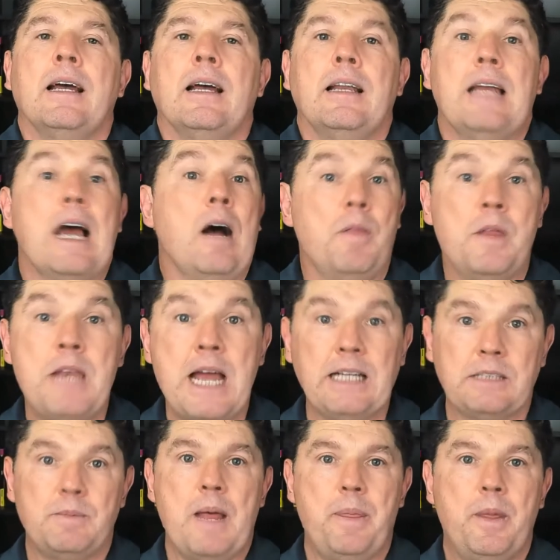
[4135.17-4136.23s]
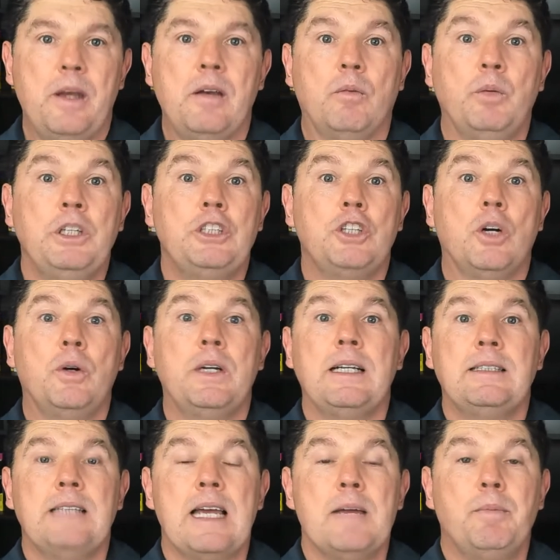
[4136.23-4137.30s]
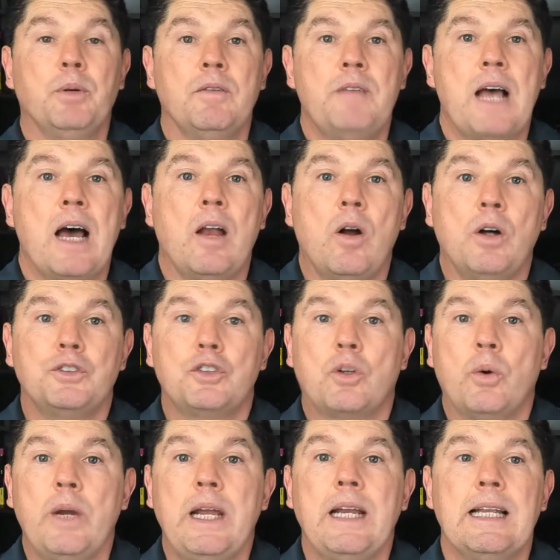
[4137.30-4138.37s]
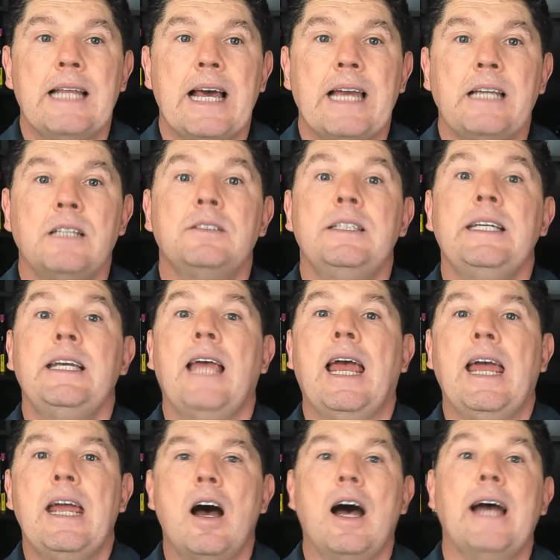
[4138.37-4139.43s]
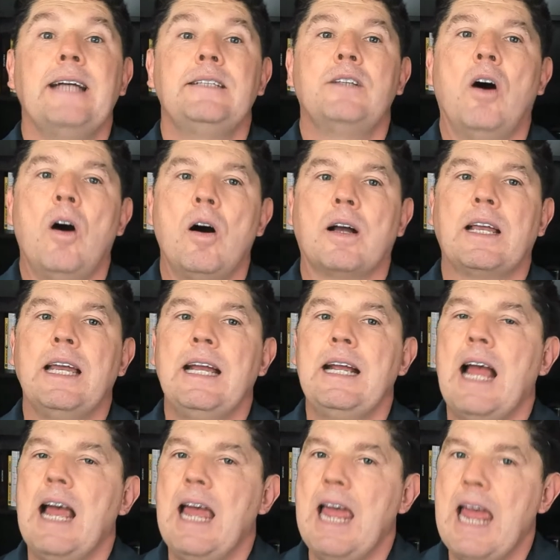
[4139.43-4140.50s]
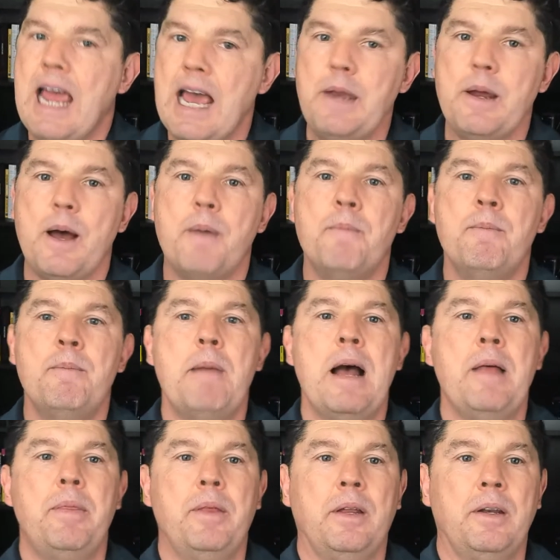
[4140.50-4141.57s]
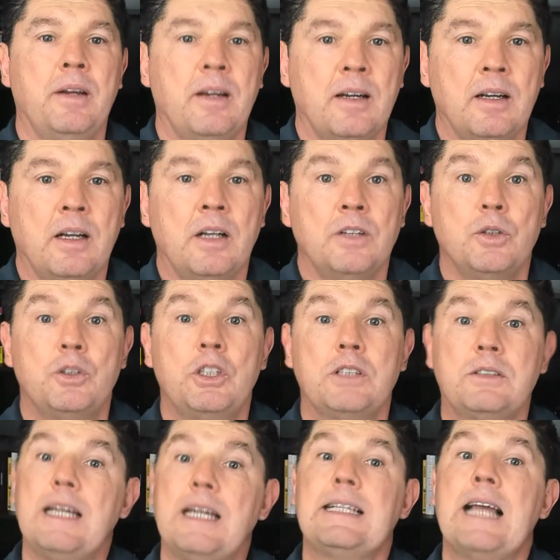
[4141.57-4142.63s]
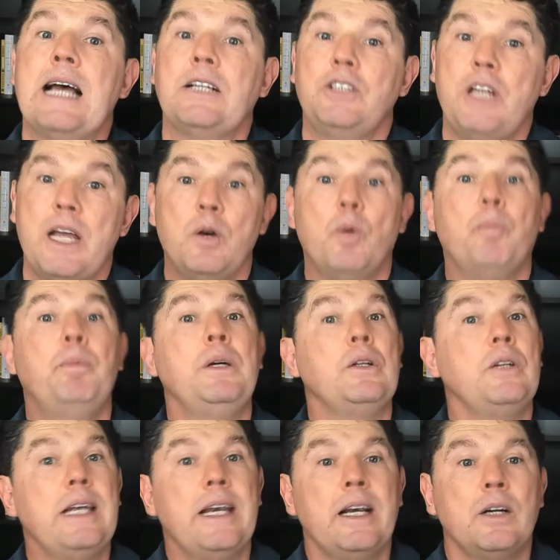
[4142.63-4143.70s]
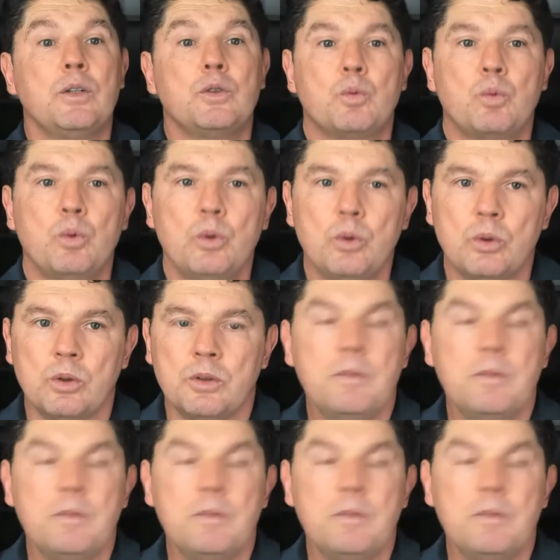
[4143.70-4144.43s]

Now, the next method, we showed an example of that on screen, and that is the AI talking head method. So, just like that channel, Billionaires Rule,